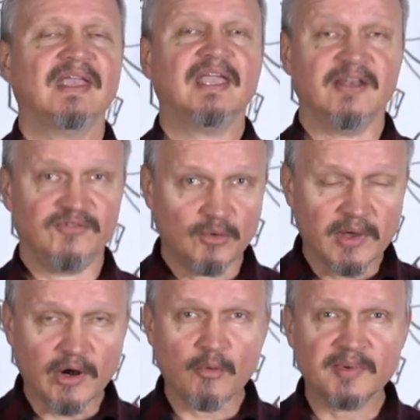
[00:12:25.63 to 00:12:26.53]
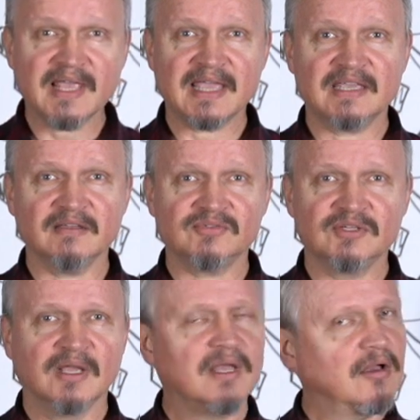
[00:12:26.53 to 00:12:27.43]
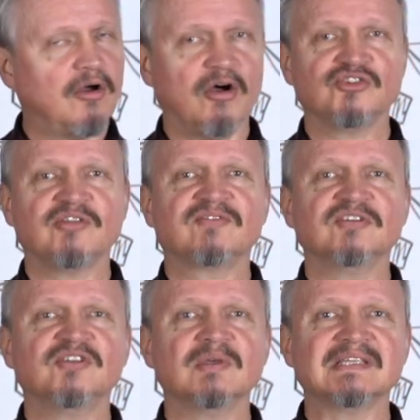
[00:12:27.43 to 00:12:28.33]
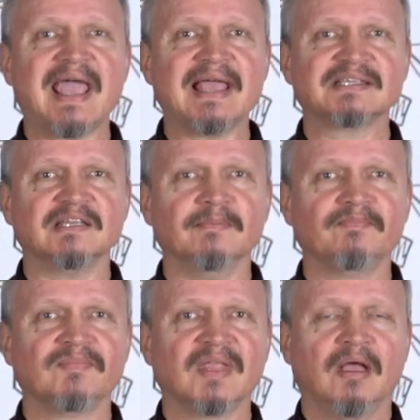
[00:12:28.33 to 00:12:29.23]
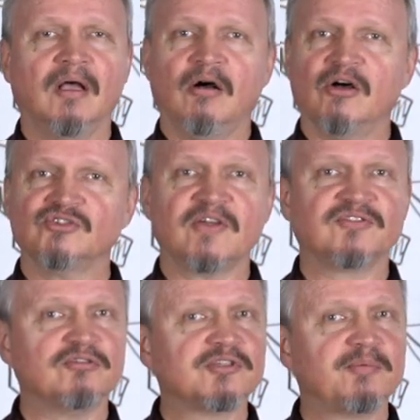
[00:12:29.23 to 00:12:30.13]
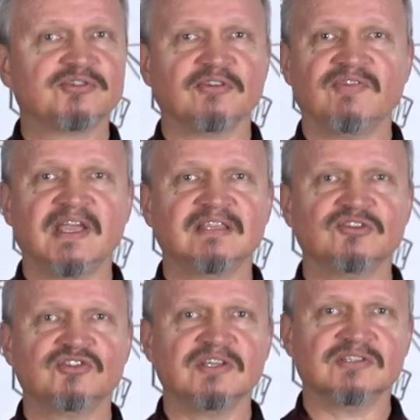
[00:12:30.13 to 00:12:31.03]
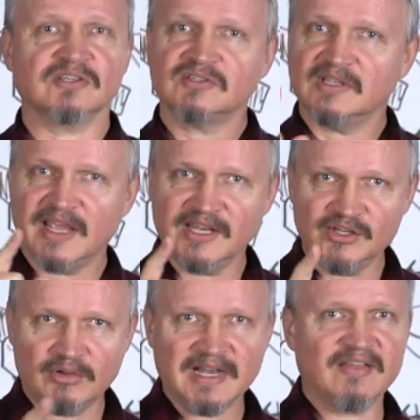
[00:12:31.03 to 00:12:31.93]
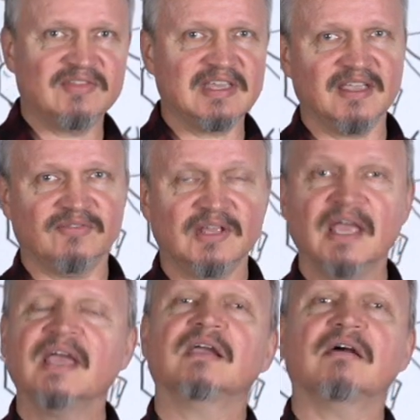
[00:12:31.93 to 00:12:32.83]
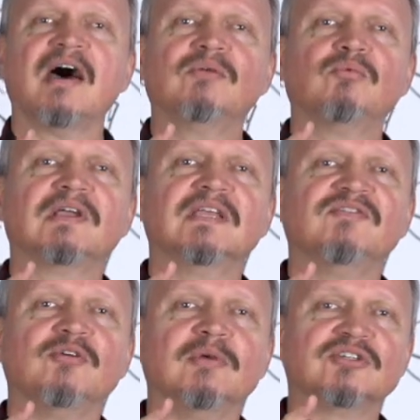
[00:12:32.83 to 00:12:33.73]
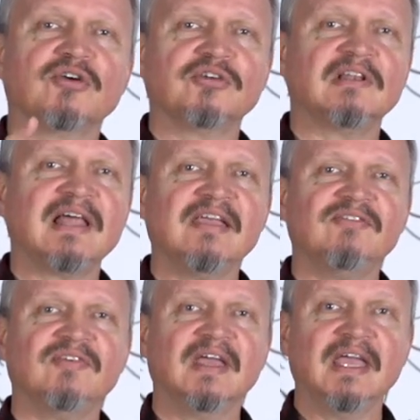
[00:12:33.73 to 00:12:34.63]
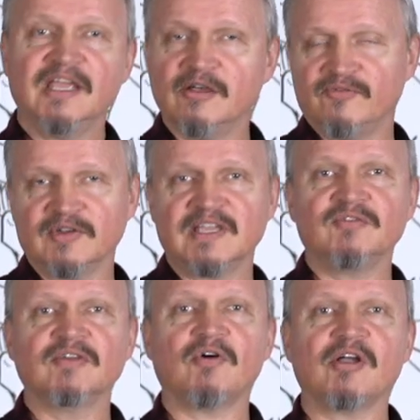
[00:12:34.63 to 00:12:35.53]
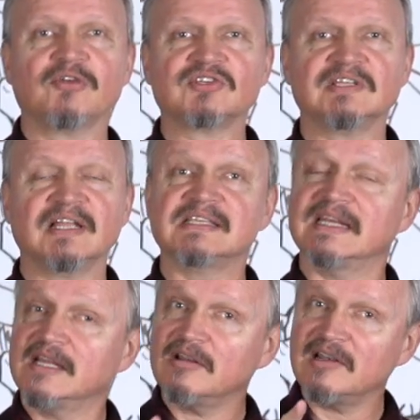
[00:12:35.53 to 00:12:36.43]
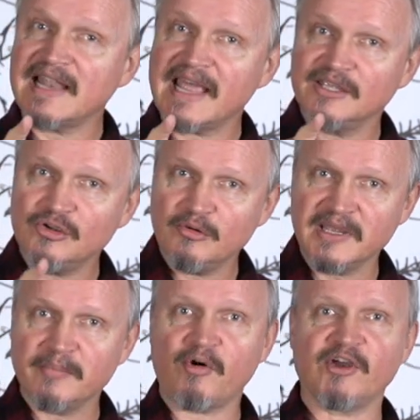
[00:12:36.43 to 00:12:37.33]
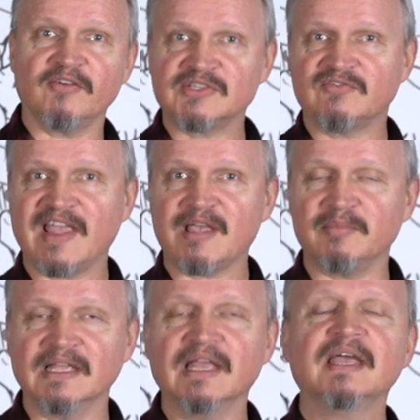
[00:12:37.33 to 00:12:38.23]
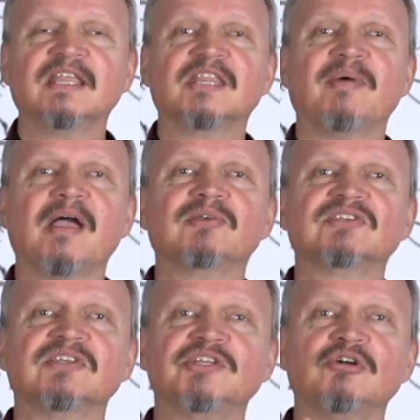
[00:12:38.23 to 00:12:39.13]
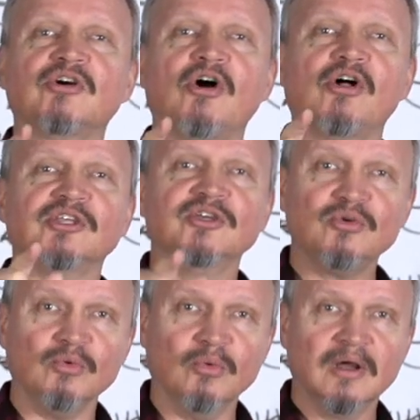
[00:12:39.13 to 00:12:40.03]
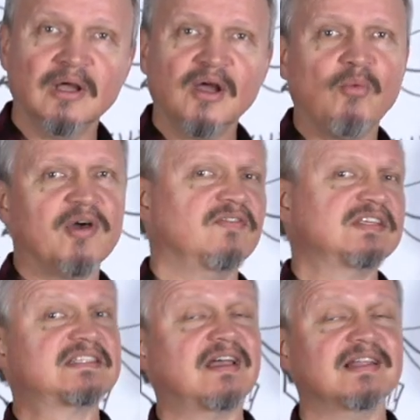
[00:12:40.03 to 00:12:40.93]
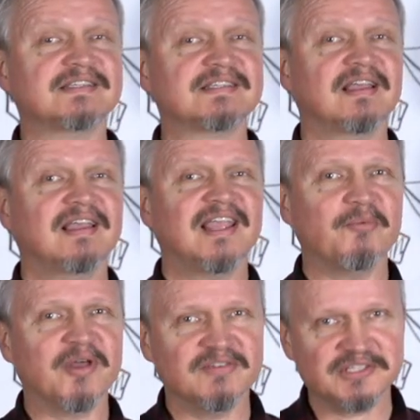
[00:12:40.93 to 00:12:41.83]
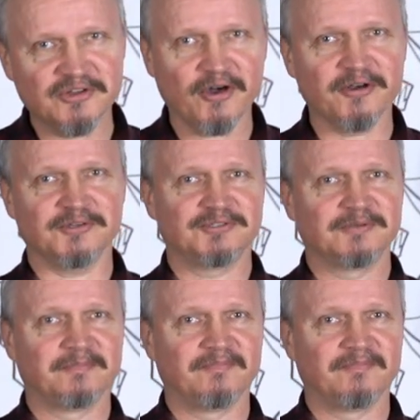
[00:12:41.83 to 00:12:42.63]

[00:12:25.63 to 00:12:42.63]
And if you want to open that gift, all you have to do is ask him. All you have to do is put your faith in Jesus and you can have the gift. God will give you eternal life. He'll forgive you of all your sins and he'll let you be a part of his family. The Bible says he'll call you one of his sons and one of his daughters.